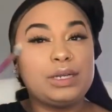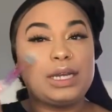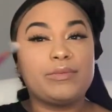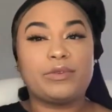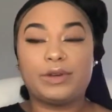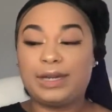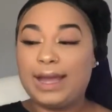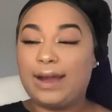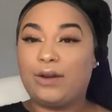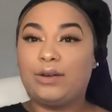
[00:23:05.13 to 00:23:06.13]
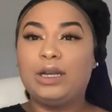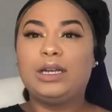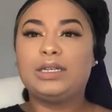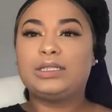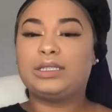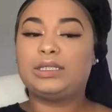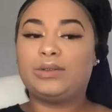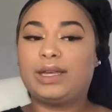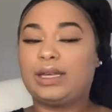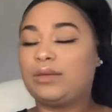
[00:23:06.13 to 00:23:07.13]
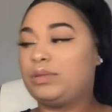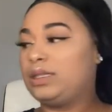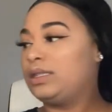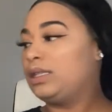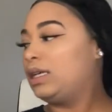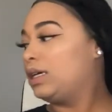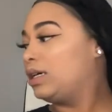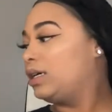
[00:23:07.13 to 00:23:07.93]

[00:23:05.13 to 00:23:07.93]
lip for now, just so I can complete the look.